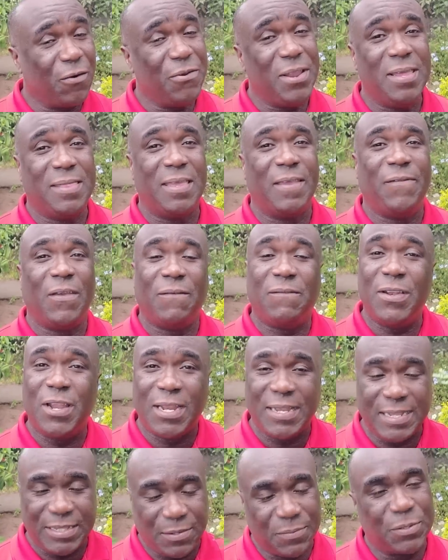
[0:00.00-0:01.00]
reason, if you have
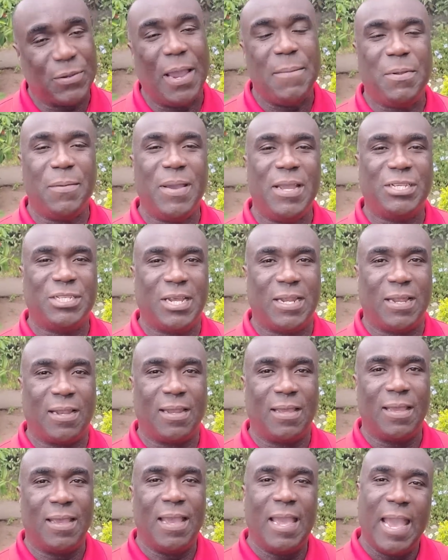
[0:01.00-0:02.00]
not yet subscribed to my channel,
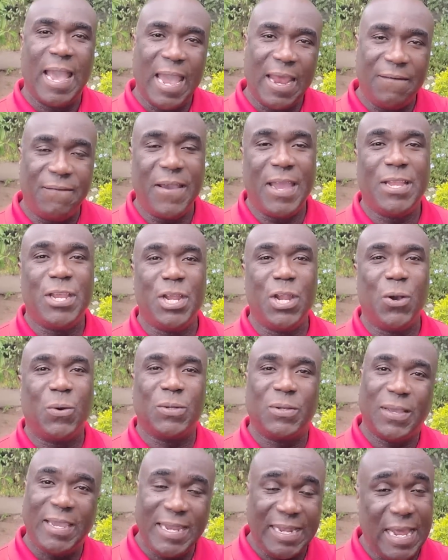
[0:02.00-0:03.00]
I invite you now
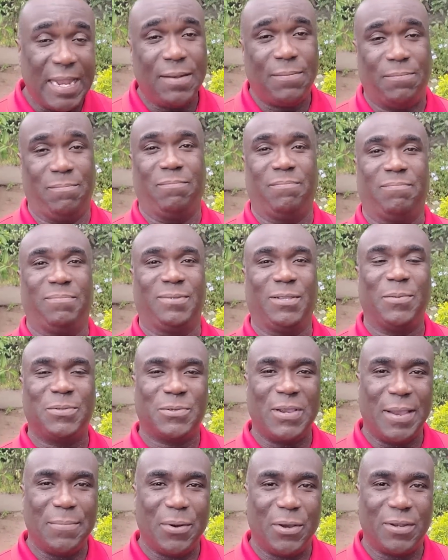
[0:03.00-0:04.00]
to hit that
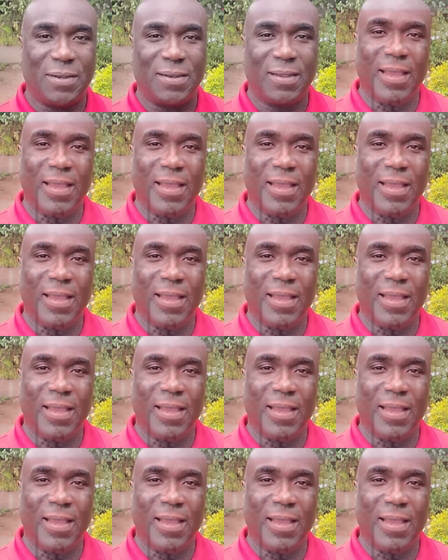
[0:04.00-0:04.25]
subscribe button,